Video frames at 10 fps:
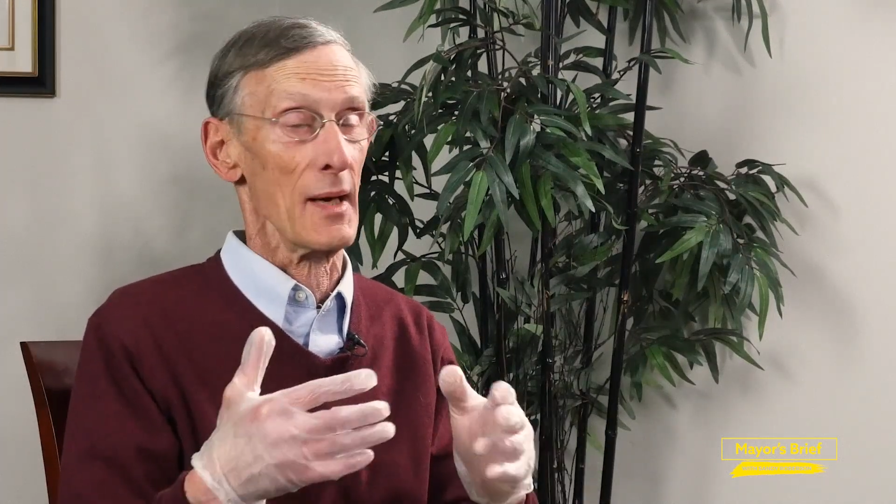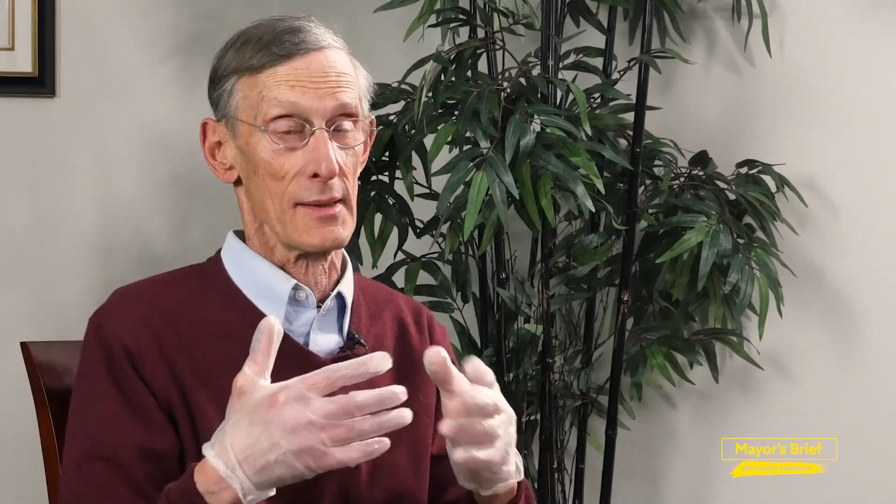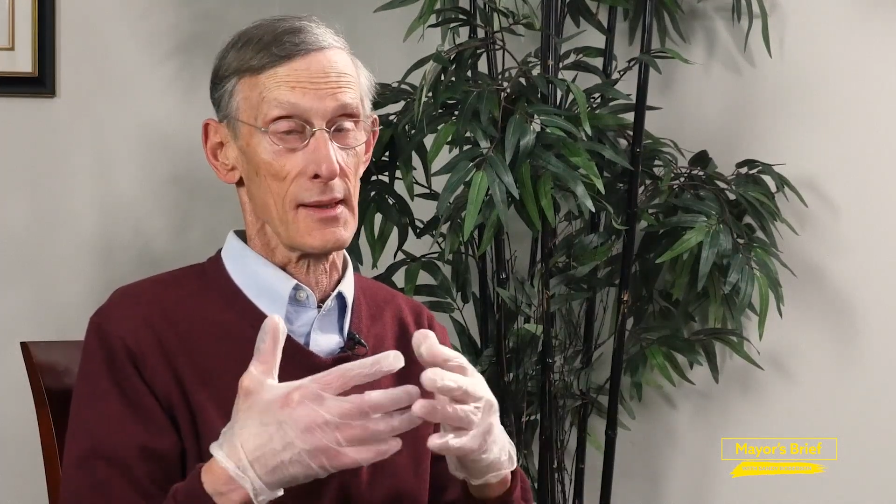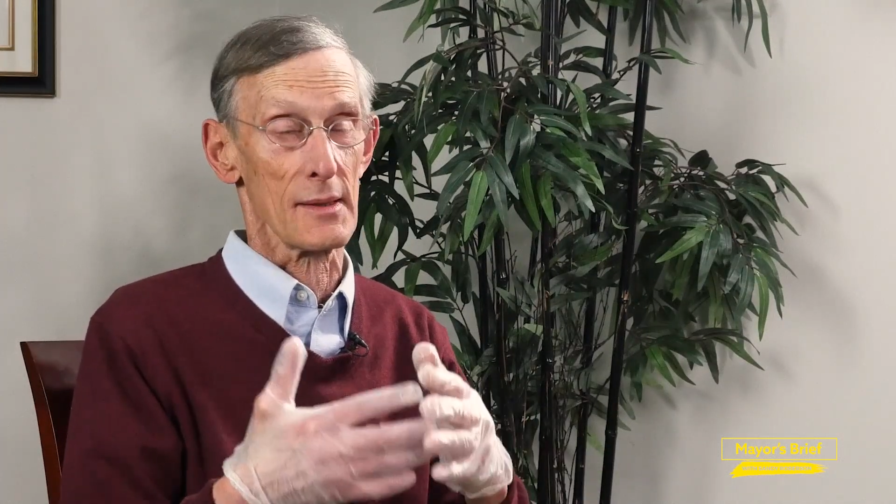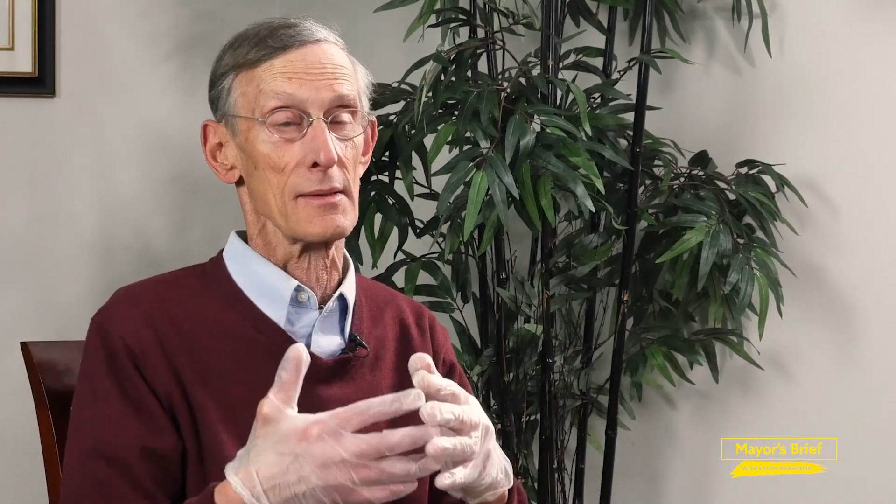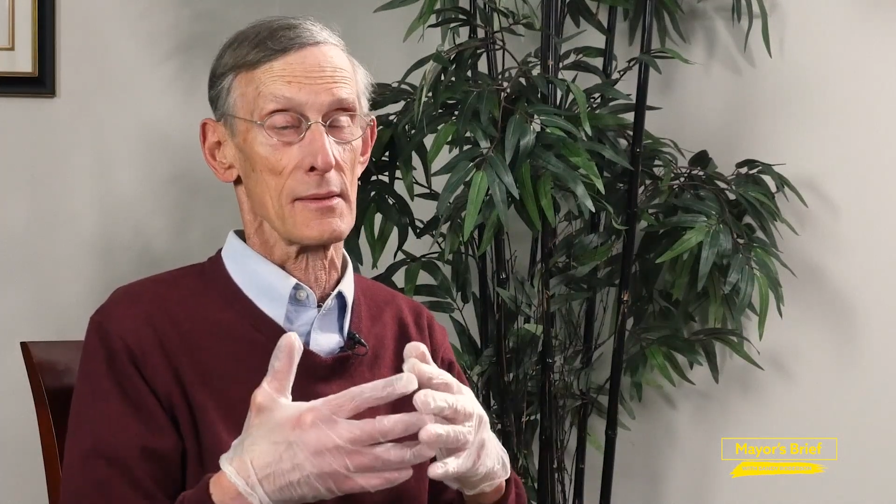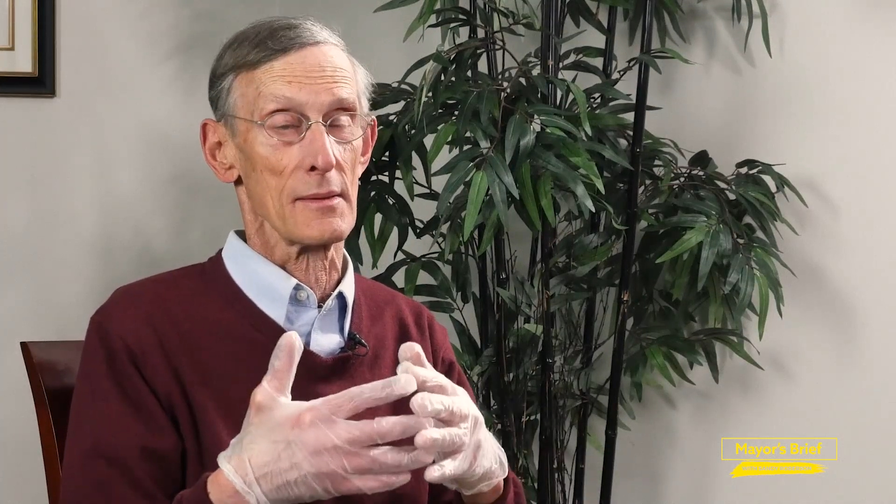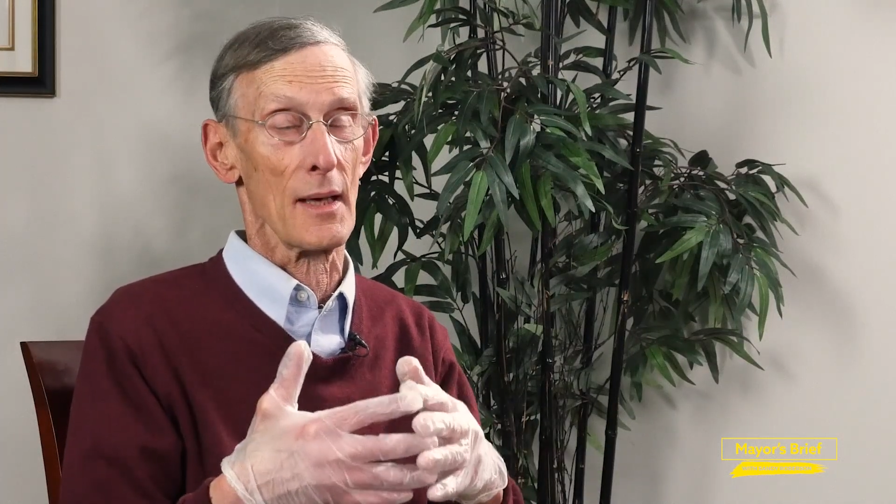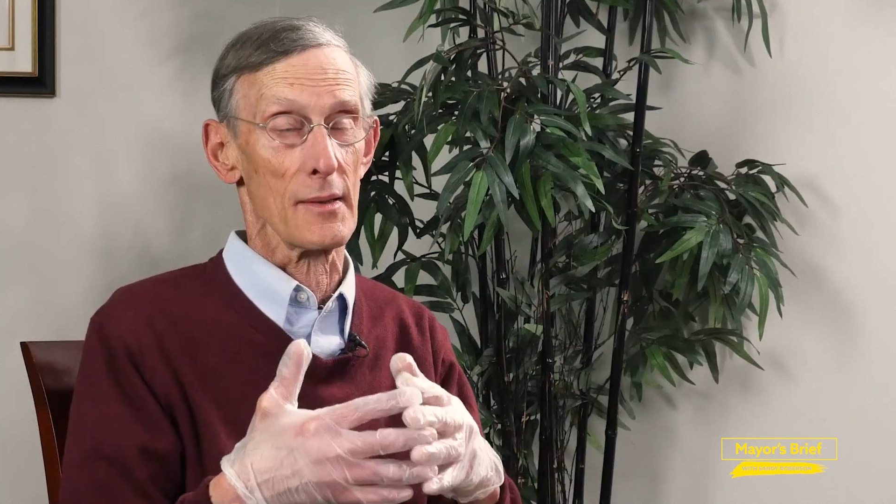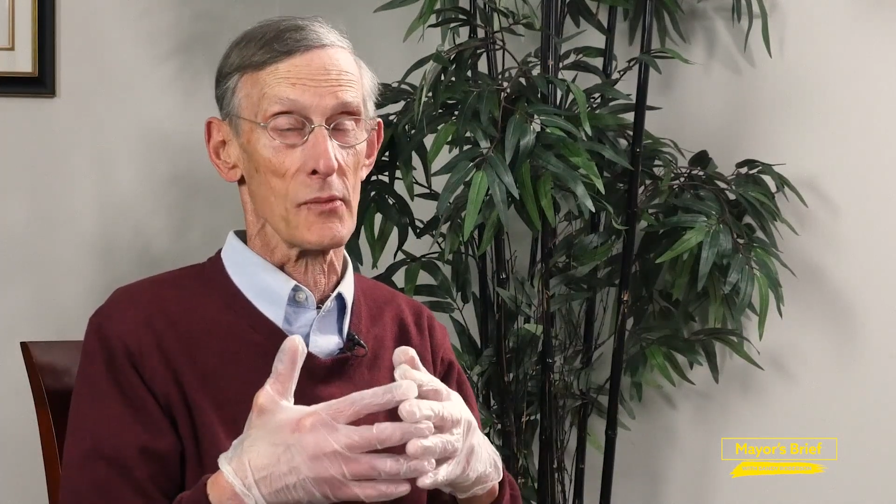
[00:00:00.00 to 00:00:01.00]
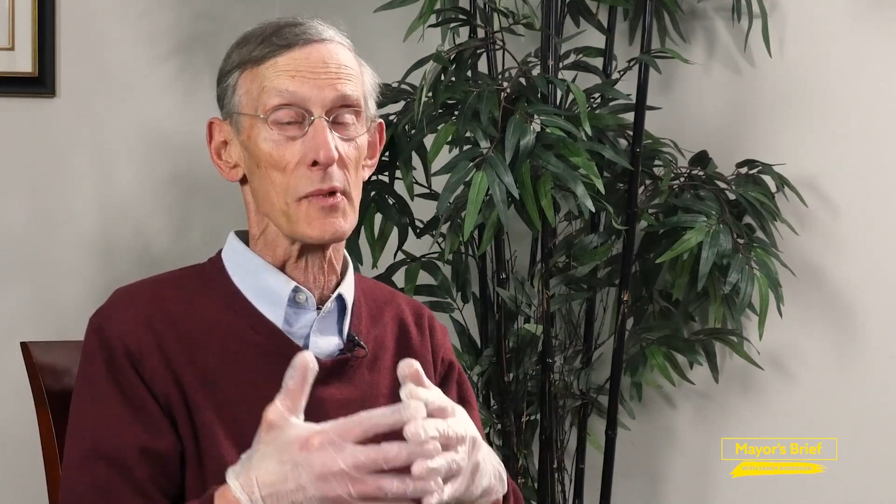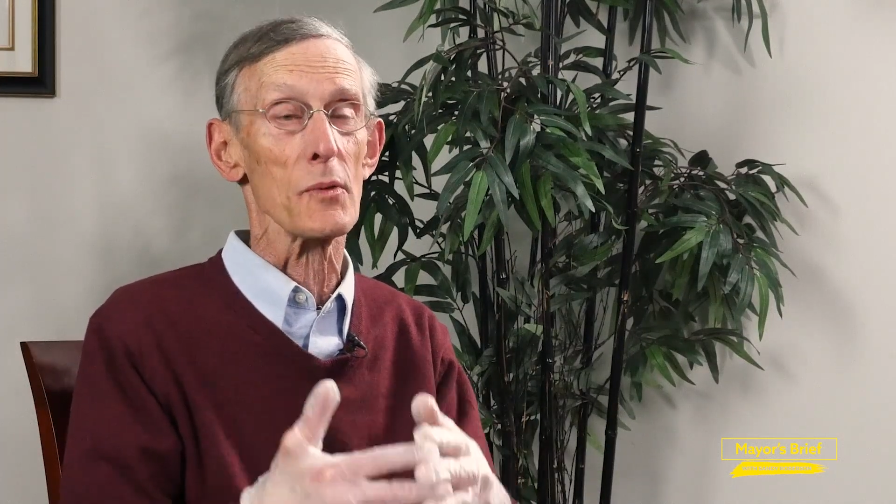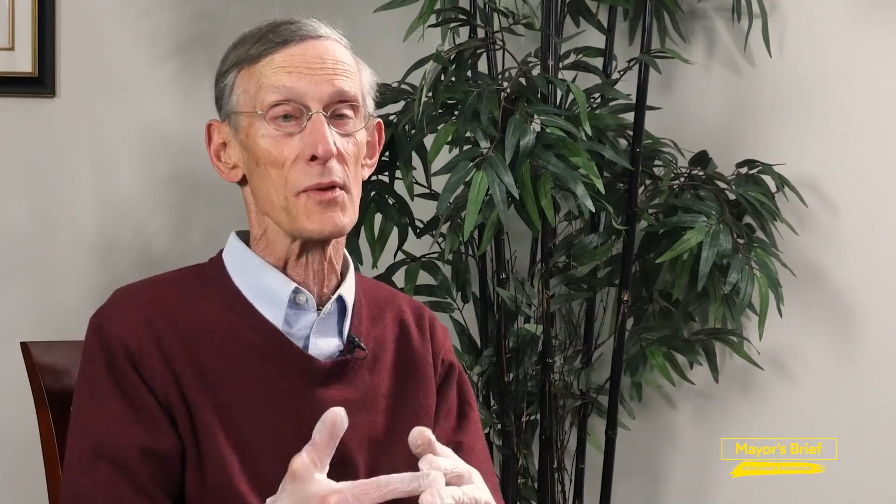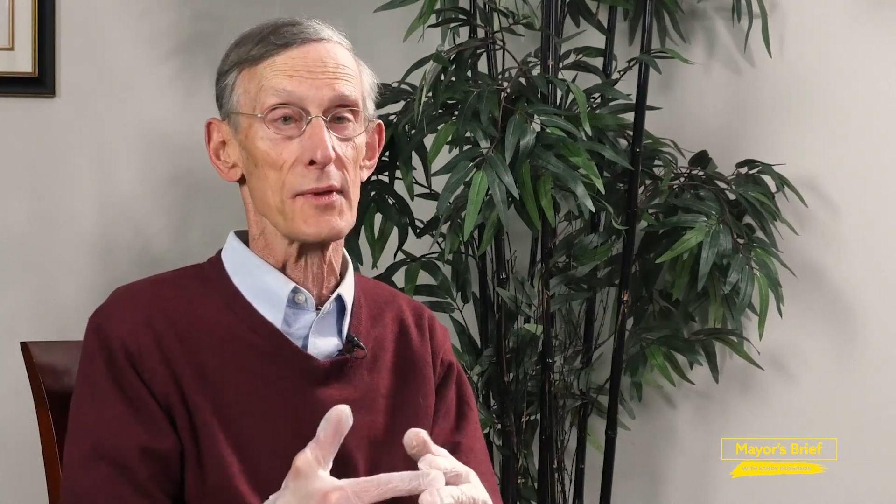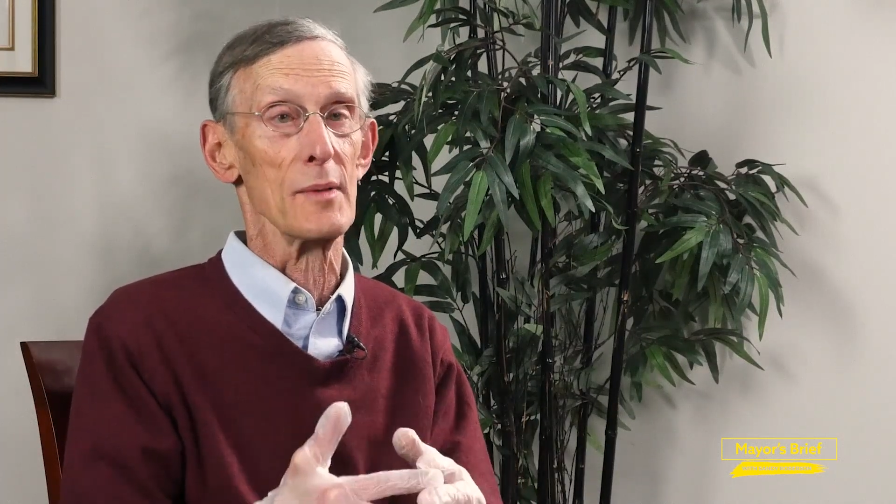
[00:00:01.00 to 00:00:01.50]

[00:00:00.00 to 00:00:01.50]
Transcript: I think I agree with